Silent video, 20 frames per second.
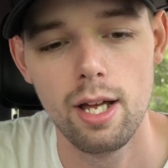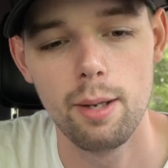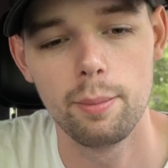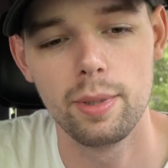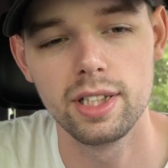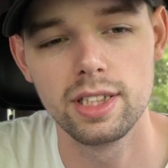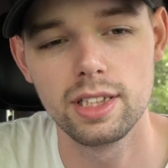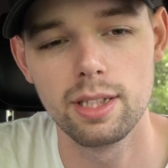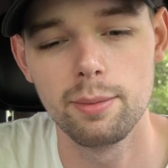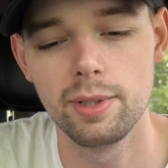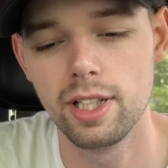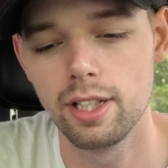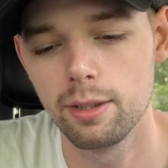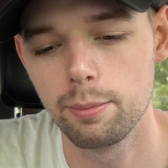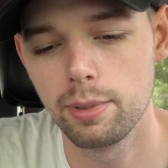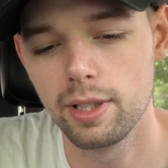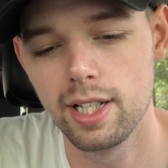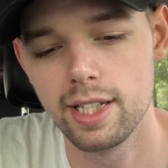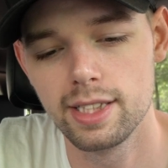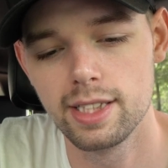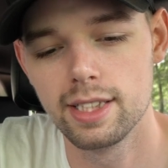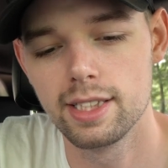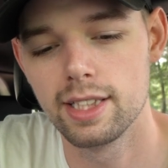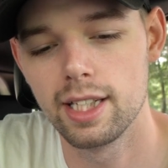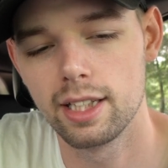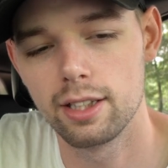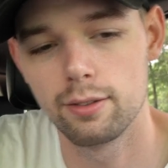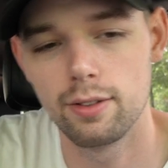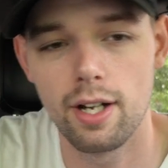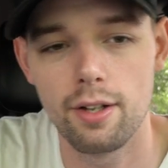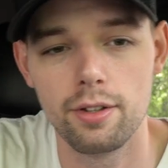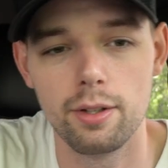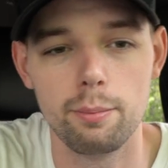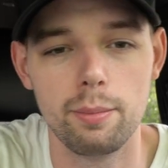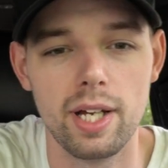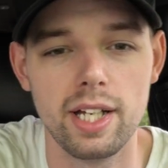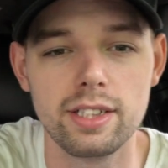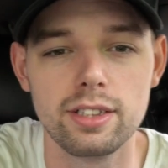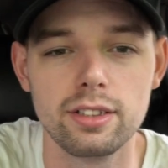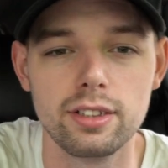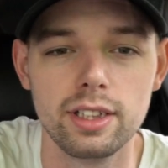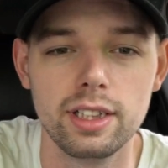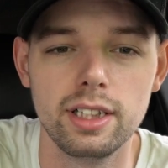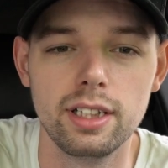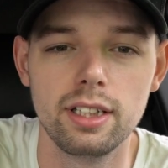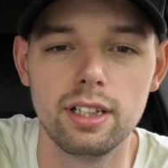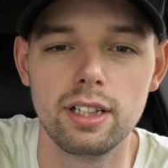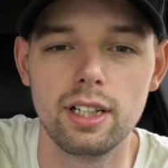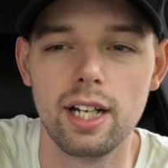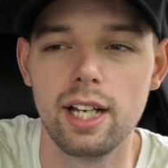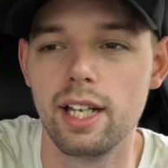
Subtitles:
But some of the other places, like around the bezel here,